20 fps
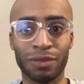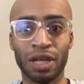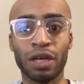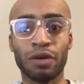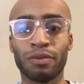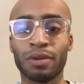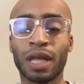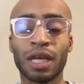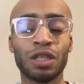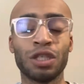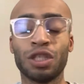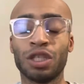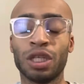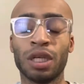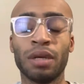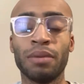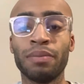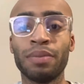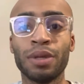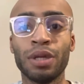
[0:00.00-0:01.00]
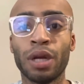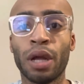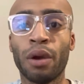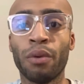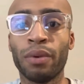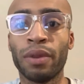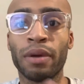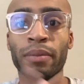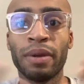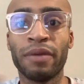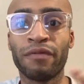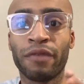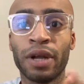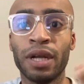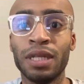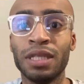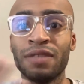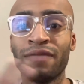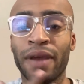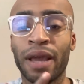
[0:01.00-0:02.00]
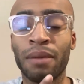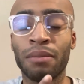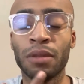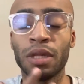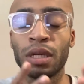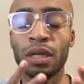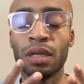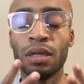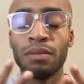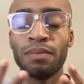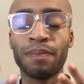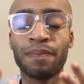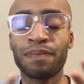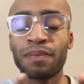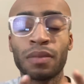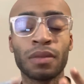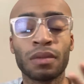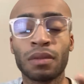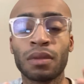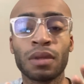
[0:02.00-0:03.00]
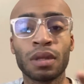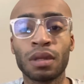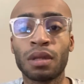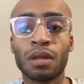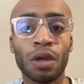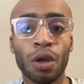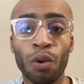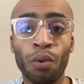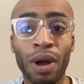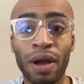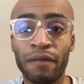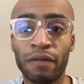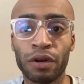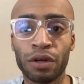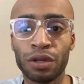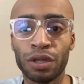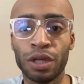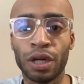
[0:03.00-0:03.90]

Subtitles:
in a relationship, whether it be friends, family, whoever,